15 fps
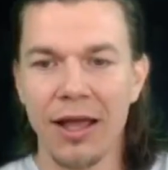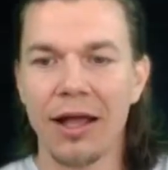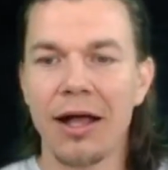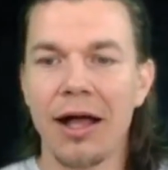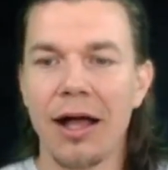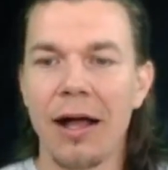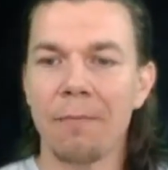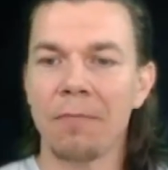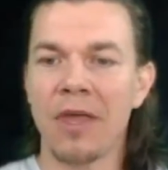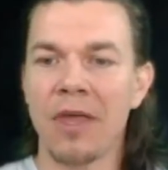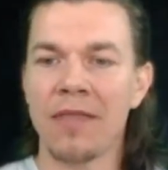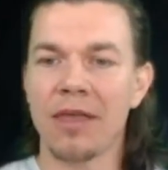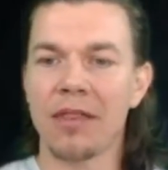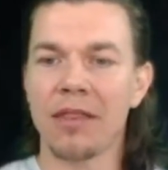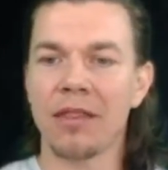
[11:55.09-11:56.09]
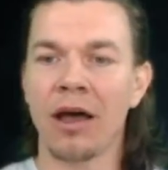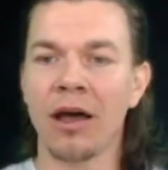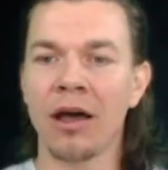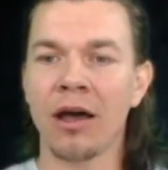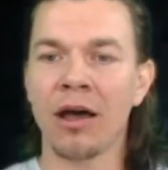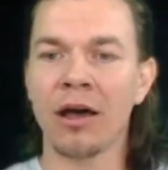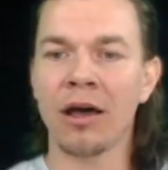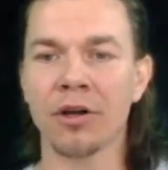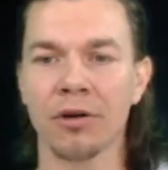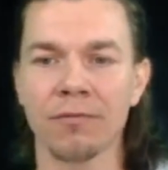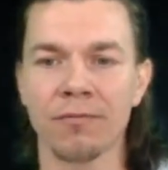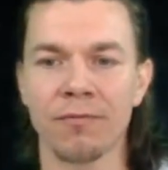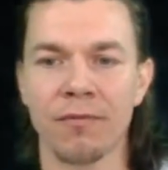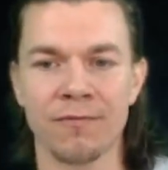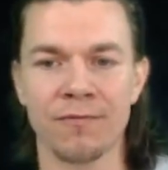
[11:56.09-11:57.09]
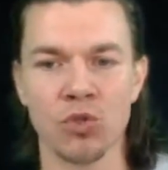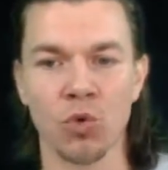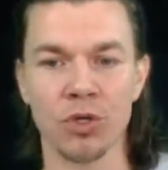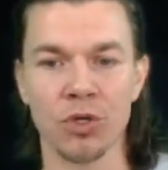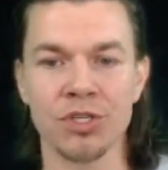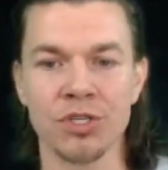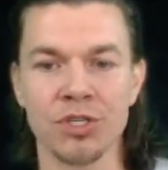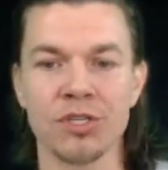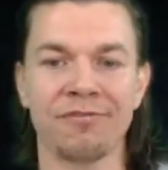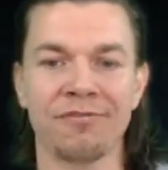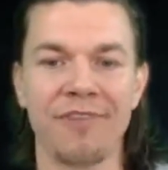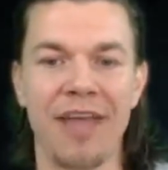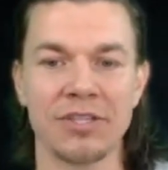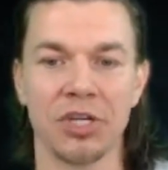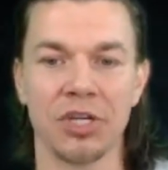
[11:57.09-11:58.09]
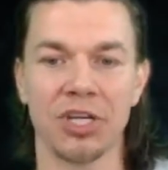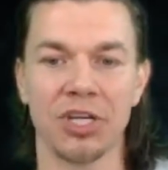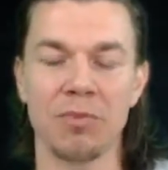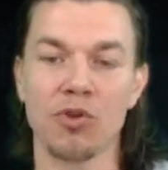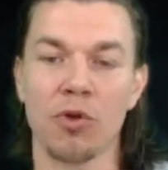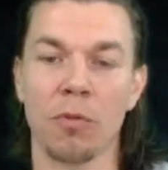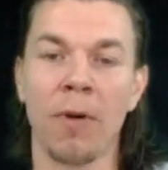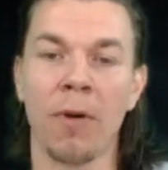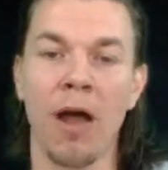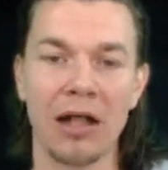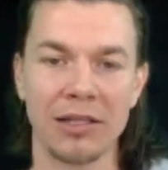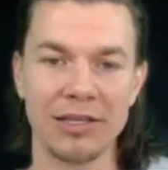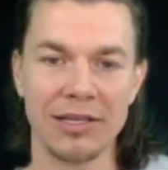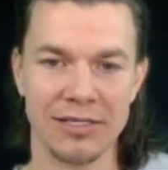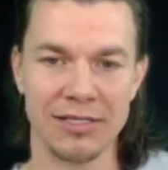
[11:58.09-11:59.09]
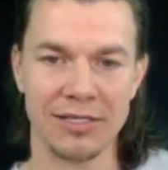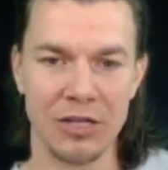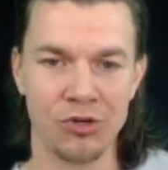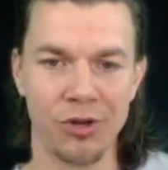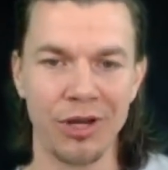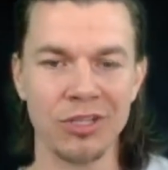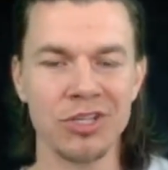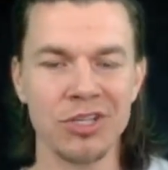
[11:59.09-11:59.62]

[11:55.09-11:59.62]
And then other sources of fats are going to be your polyunsaturated.